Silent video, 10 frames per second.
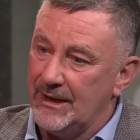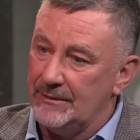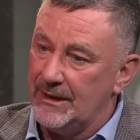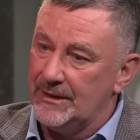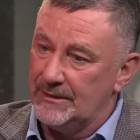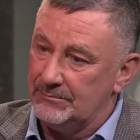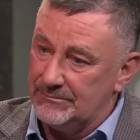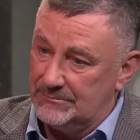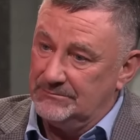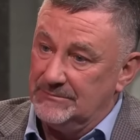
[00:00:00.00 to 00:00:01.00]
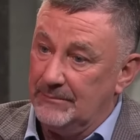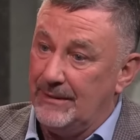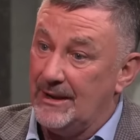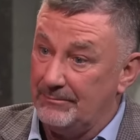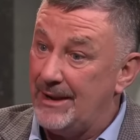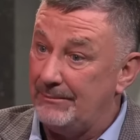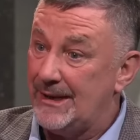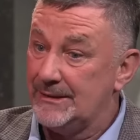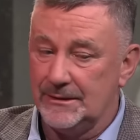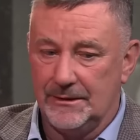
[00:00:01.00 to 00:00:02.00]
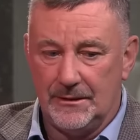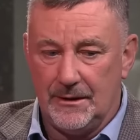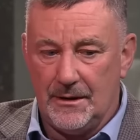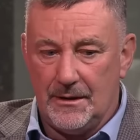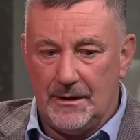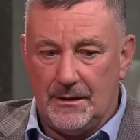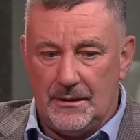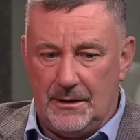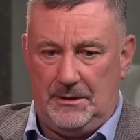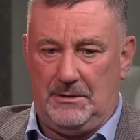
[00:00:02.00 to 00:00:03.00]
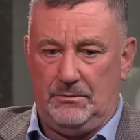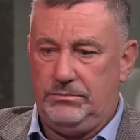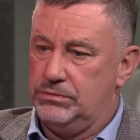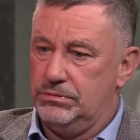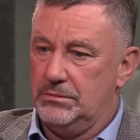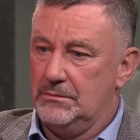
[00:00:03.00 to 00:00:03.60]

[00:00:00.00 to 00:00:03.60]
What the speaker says: mind. And he went, ooh.